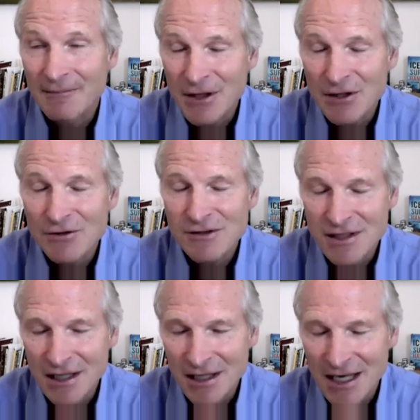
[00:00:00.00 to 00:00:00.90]
use
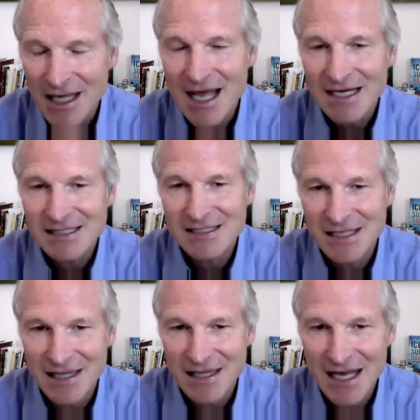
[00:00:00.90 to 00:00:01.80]
the connections
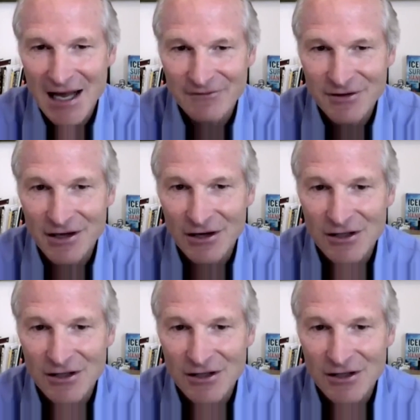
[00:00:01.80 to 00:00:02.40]
that they have to their